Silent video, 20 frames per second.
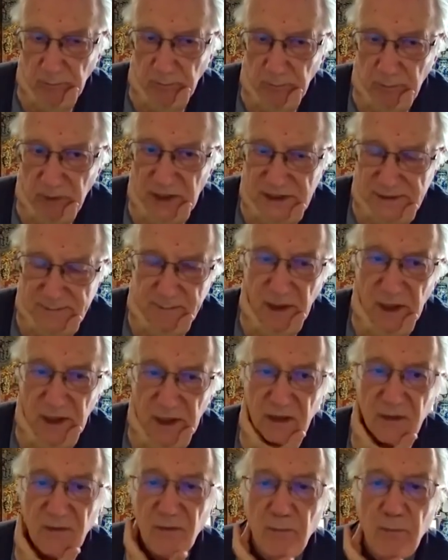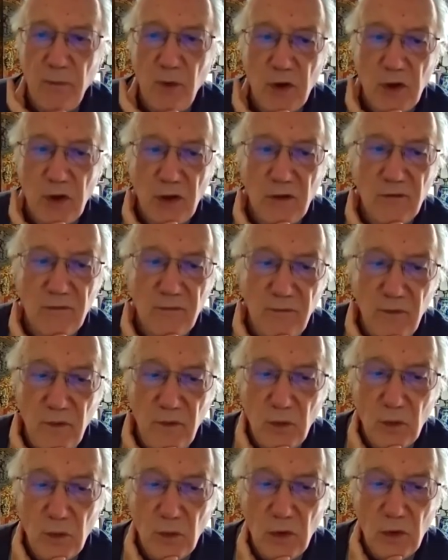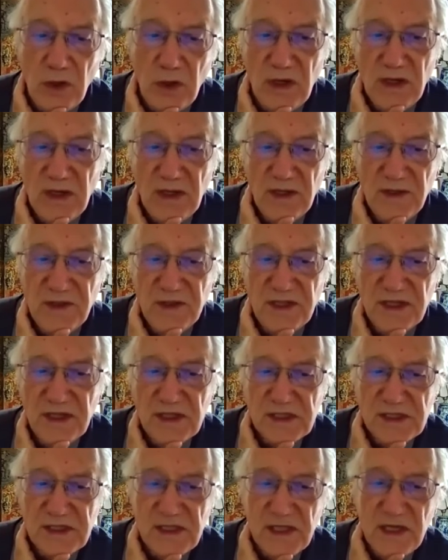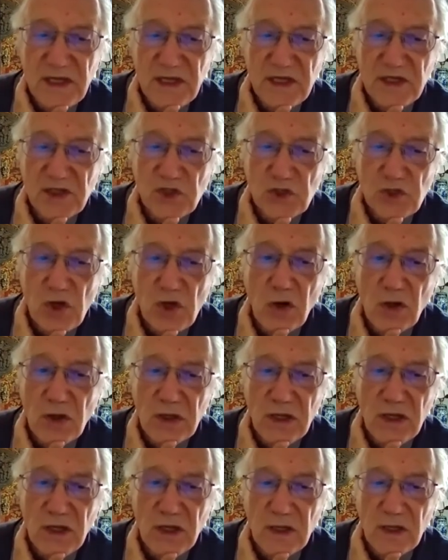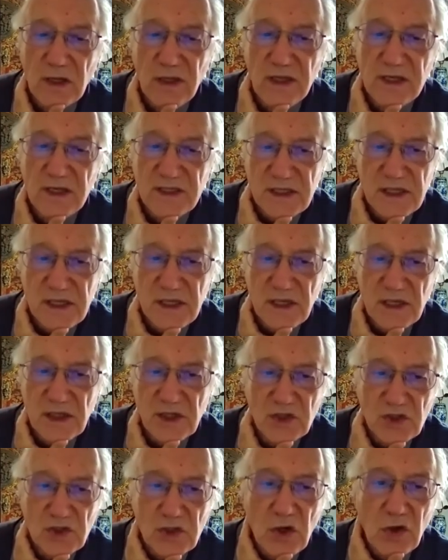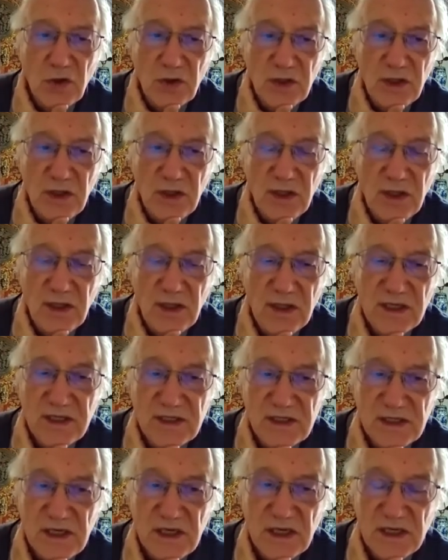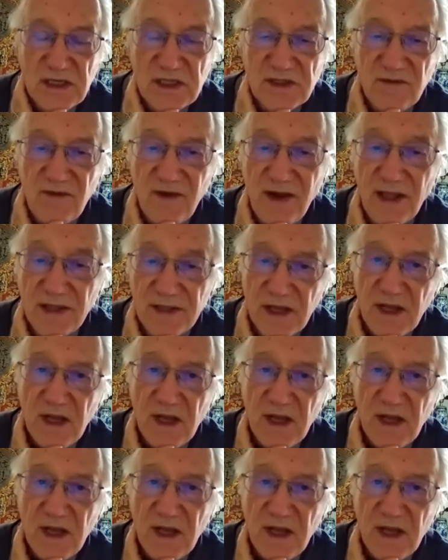perspective point of view, this thing is shortened, this thing is shortened, this thing is flat.